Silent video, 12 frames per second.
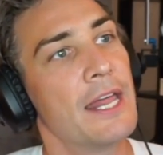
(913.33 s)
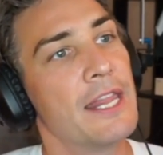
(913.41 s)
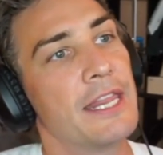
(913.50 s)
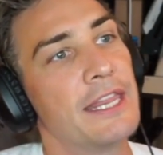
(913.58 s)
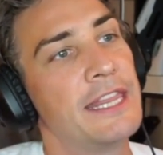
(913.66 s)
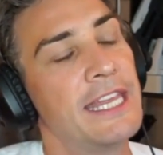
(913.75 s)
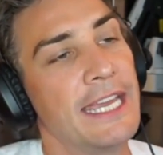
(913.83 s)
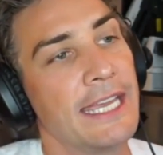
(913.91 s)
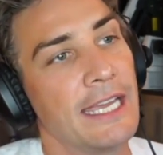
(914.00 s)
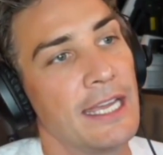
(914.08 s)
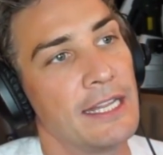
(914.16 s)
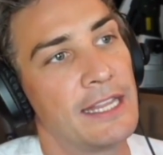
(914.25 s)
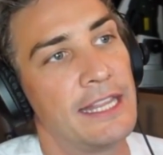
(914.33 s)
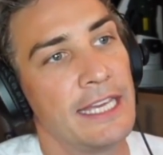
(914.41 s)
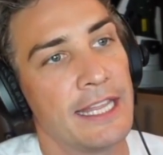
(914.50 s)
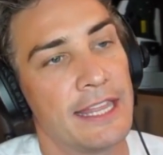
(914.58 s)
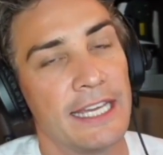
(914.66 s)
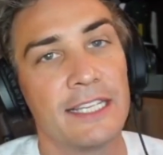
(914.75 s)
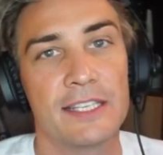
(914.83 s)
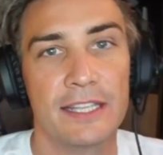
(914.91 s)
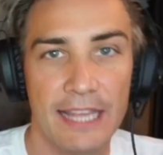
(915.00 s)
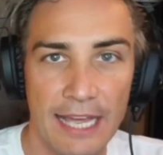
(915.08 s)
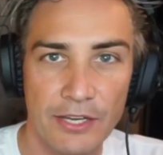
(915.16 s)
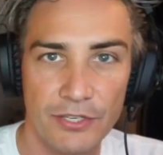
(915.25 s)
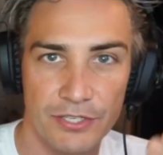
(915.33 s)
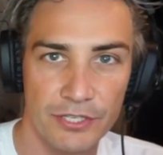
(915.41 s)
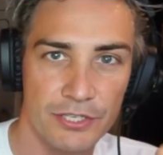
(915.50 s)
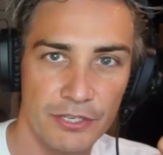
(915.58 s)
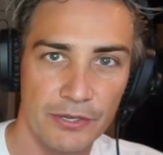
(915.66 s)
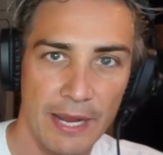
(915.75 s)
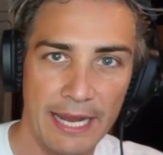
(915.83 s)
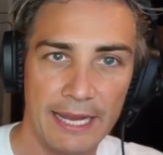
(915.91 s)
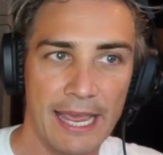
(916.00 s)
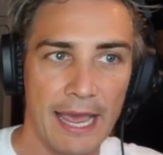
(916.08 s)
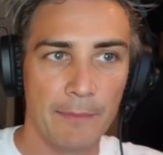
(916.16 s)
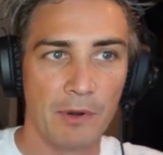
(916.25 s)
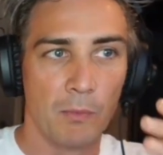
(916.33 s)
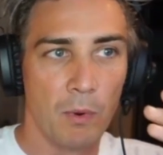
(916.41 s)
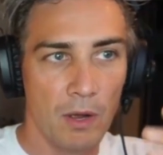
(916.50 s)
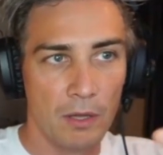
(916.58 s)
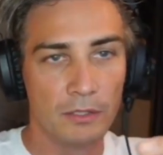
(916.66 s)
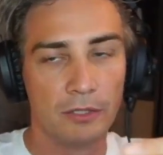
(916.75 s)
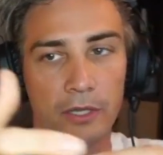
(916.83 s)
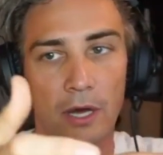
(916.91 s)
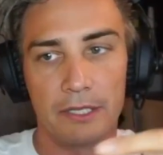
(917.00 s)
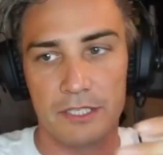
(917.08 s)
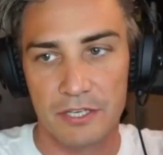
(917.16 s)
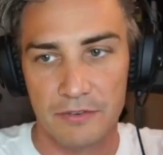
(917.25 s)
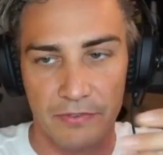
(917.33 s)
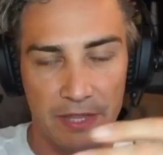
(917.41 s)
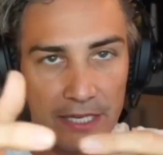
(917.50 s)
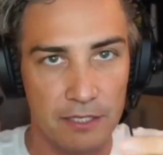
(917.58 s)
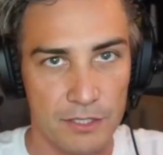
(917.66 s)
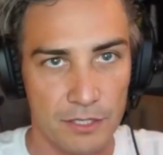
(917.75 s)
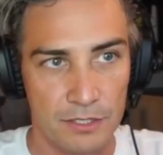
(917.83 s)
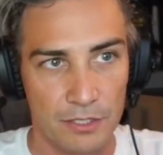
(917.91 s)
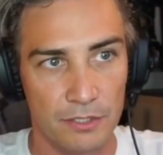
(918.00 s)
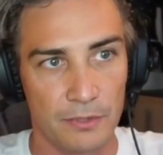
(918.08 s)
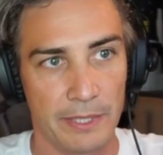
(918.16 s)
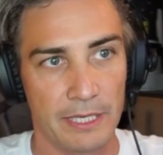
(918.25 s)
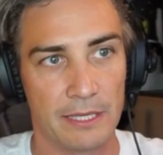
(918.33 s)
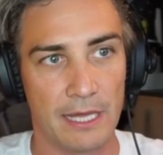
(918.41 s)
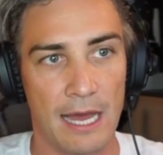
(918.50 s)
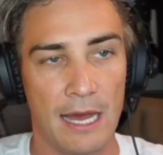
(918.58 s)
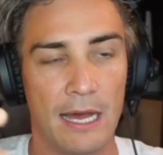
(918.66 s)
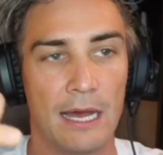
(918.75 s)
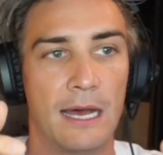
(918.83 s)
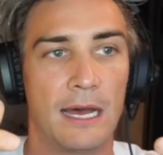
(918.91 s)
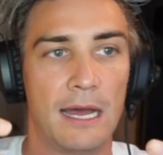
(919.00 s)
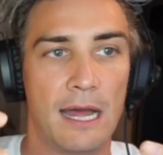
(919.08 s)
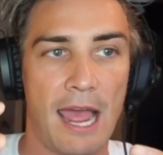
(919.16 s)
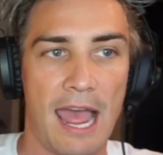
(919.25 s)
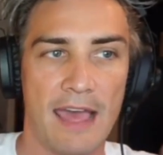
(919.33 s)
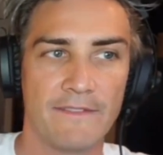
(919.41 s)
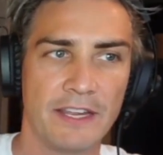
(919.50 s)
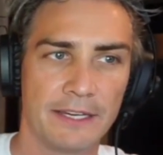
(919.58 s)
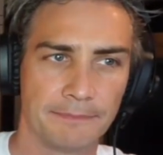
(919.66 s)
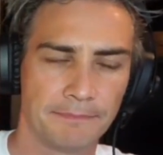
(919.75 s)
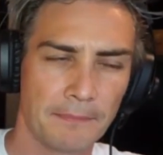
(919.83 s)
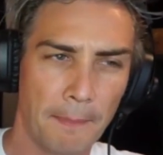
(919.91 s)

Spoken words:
The things that they used to do in camera were lots of things to do with having a